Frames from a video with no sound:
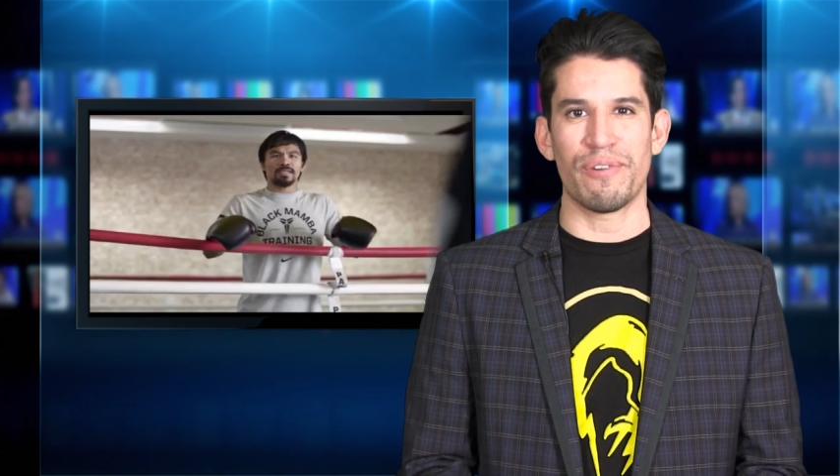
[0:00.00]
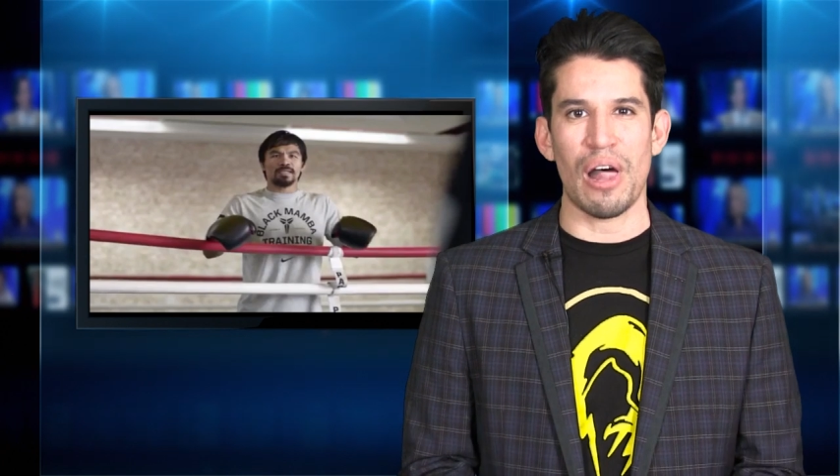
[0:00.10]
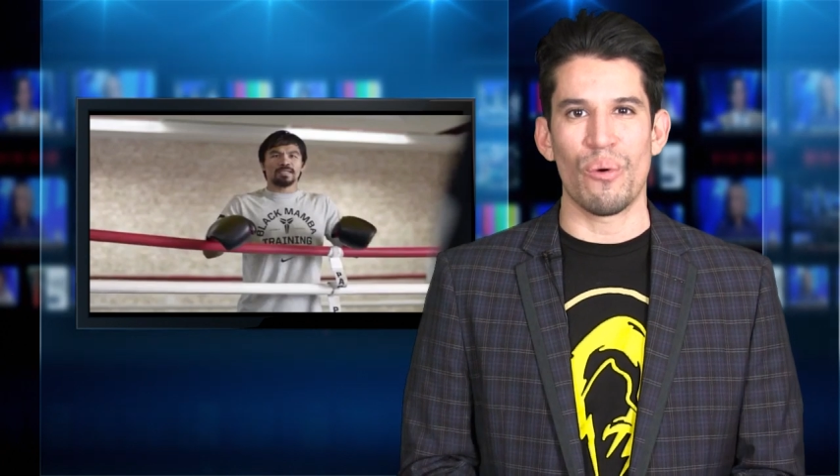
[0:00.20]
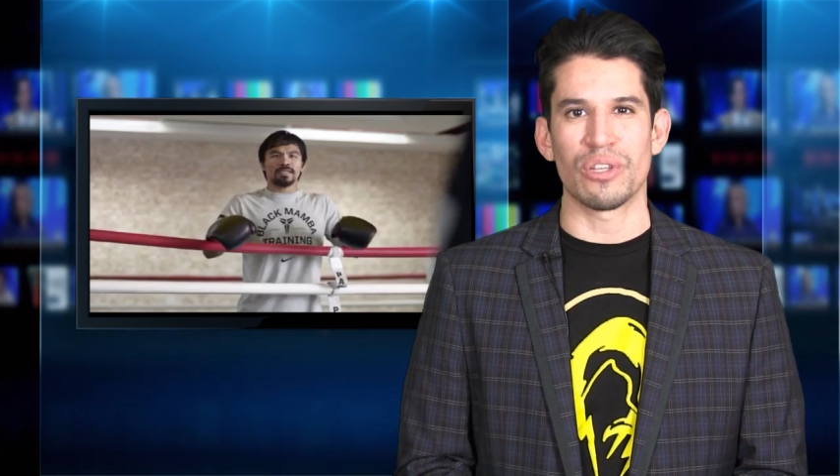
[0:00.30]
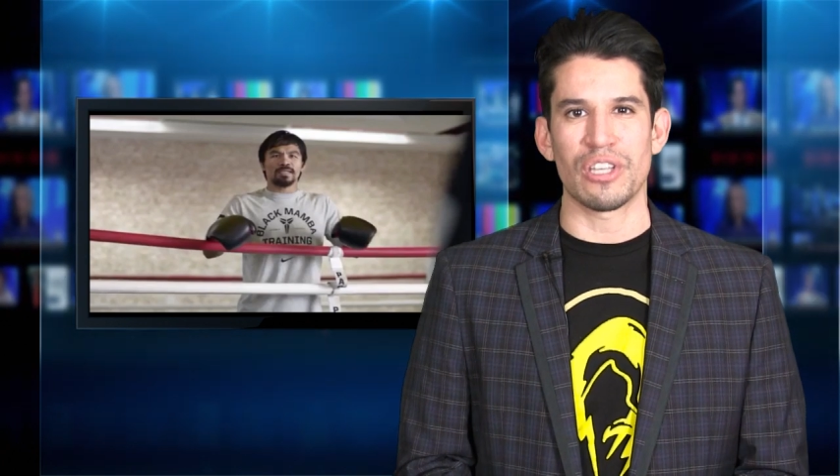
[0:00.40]

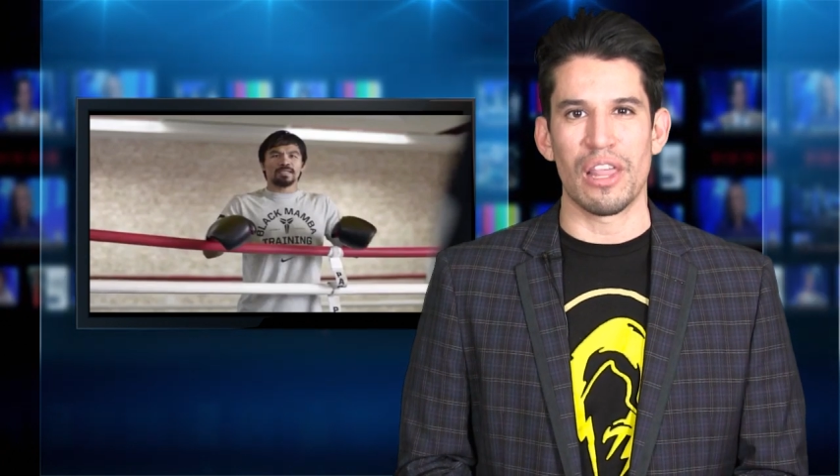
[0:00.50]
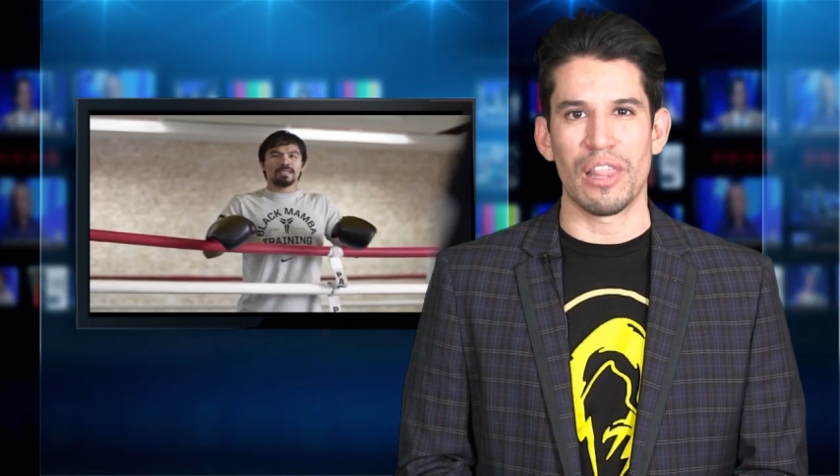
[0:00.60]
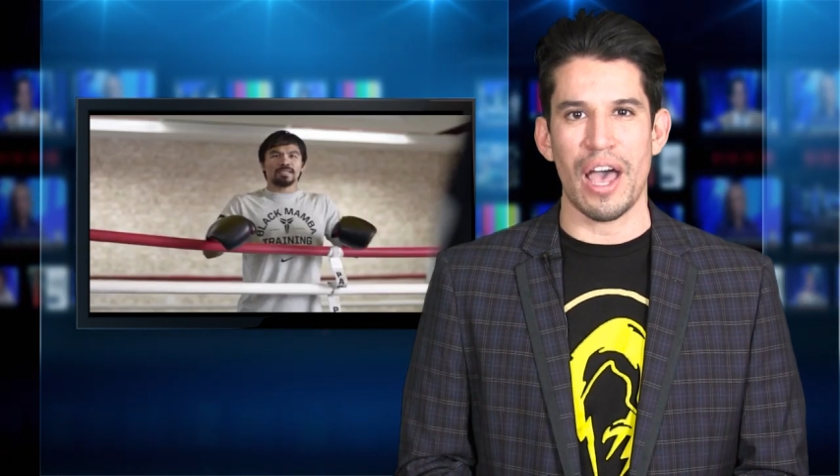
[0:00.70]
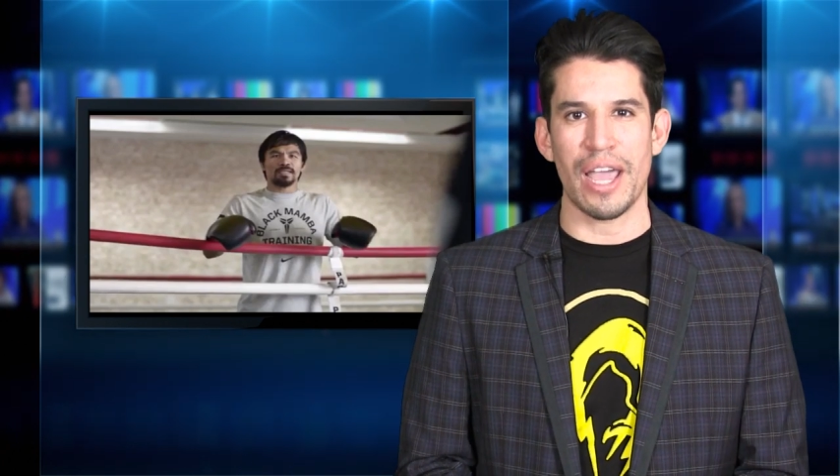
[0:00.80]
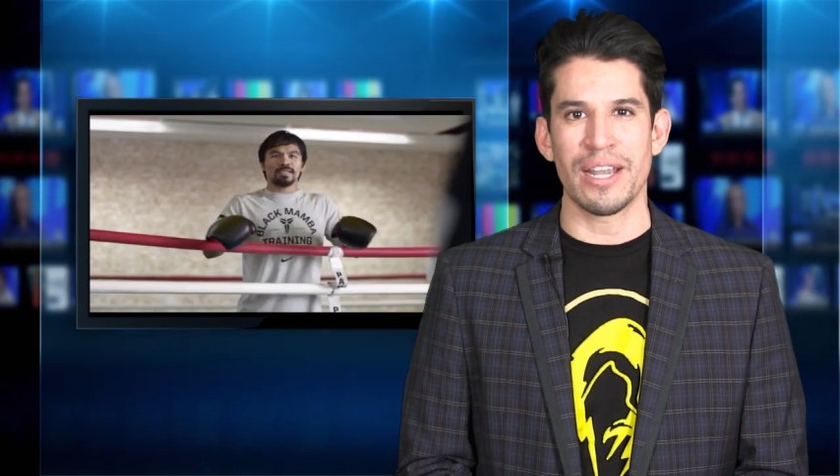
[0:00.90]
follow us
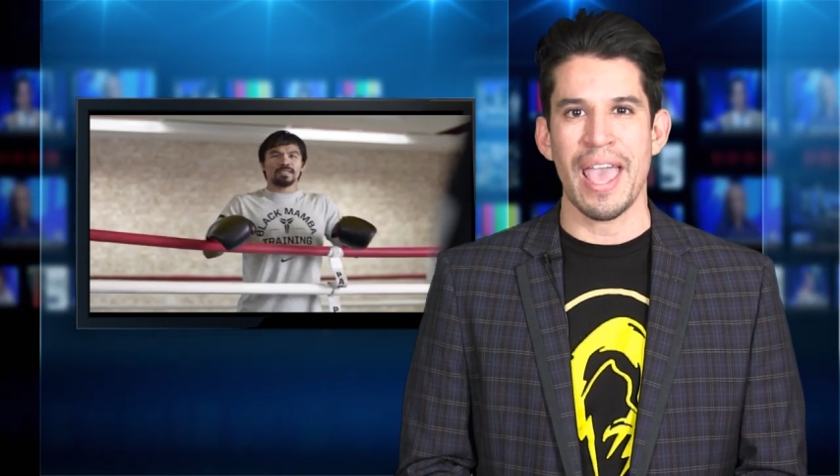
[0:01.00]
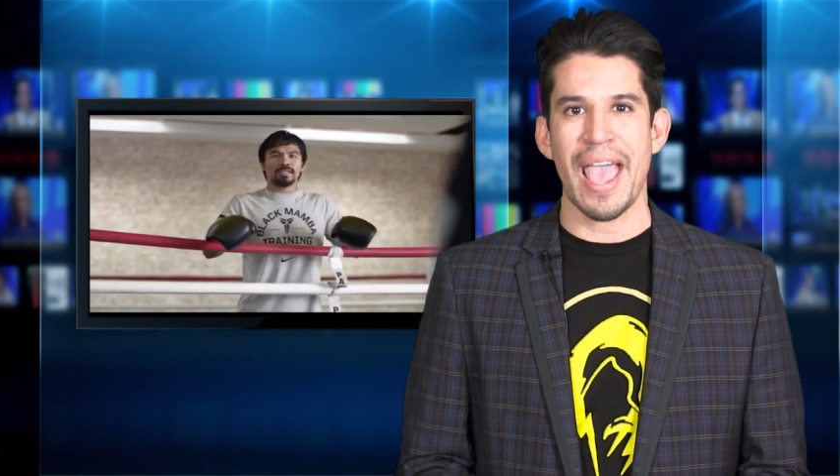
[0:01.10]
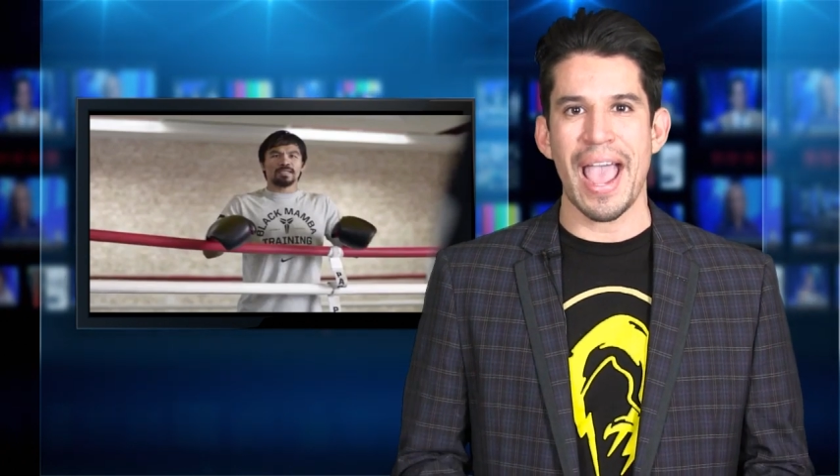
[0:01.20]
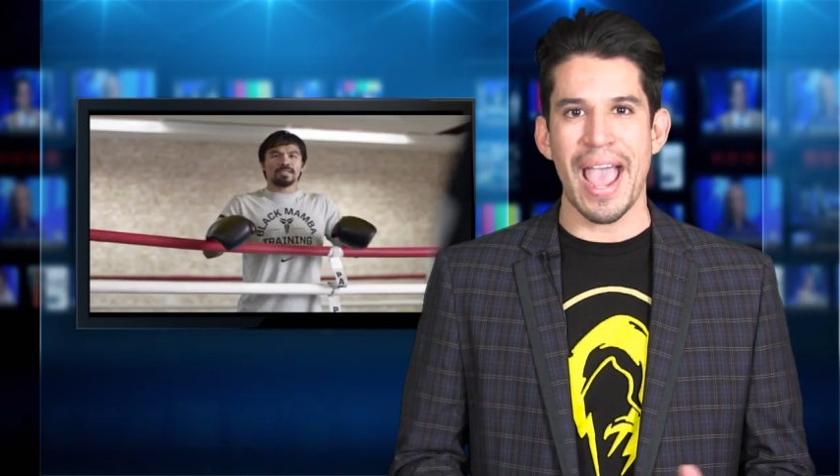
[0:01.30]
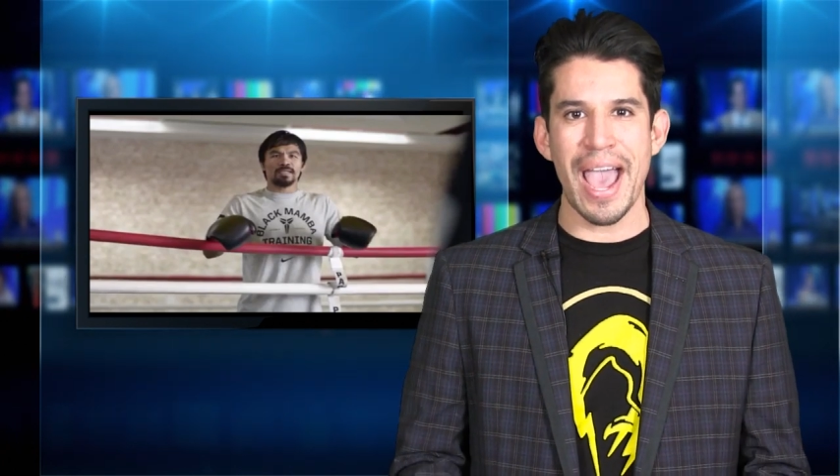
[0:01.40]
online
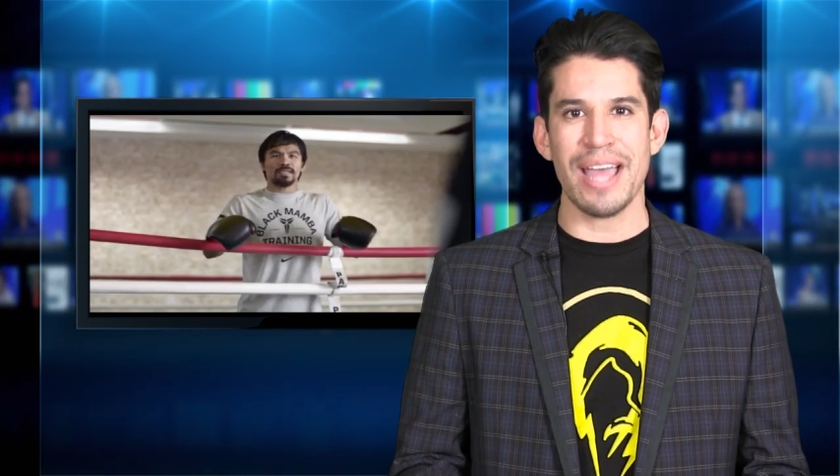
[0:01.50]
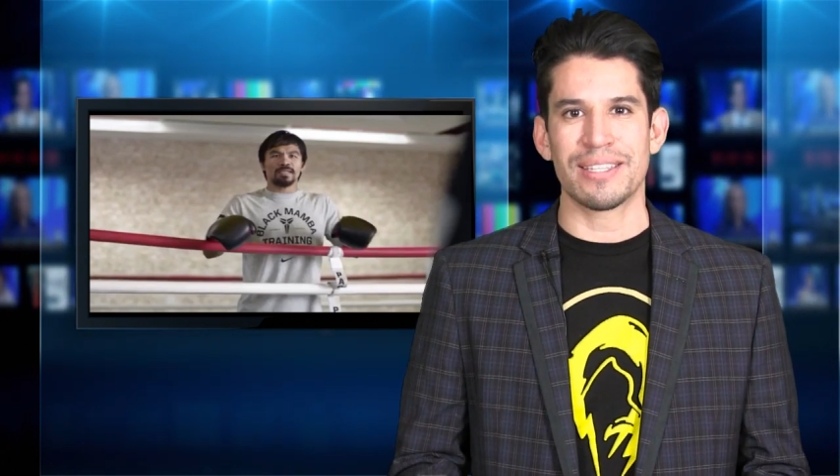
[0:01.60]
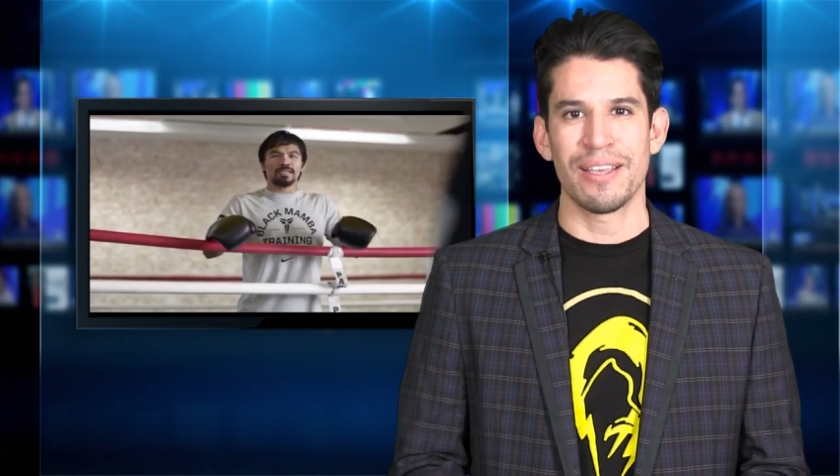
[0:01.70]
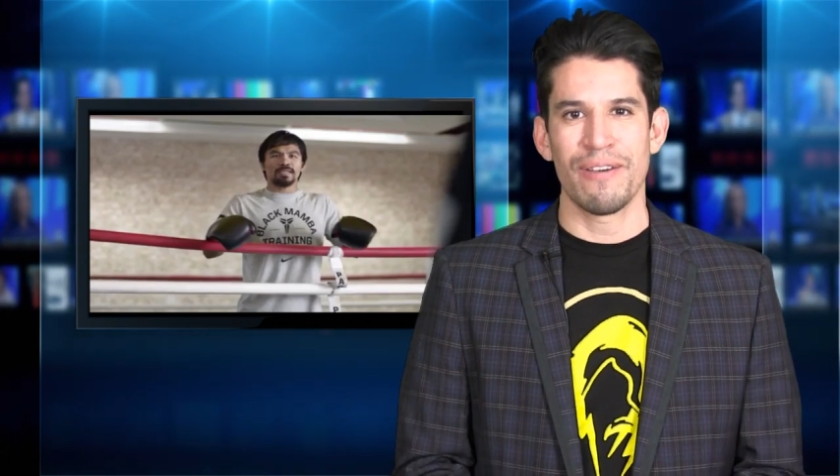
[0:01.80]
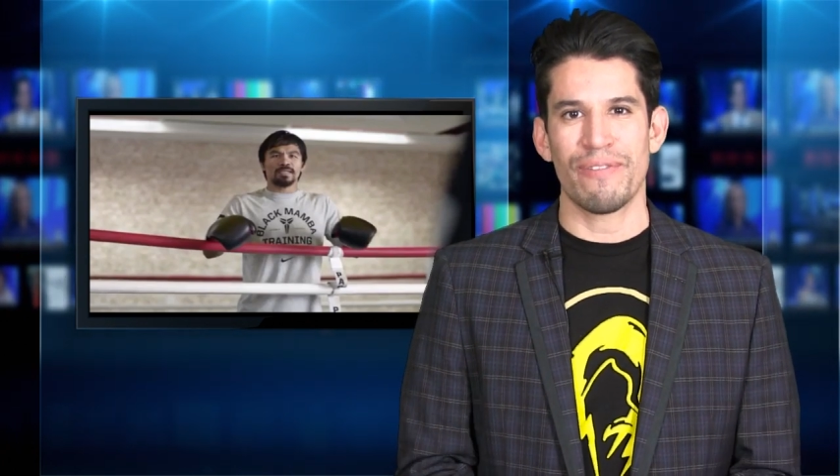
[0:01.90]
at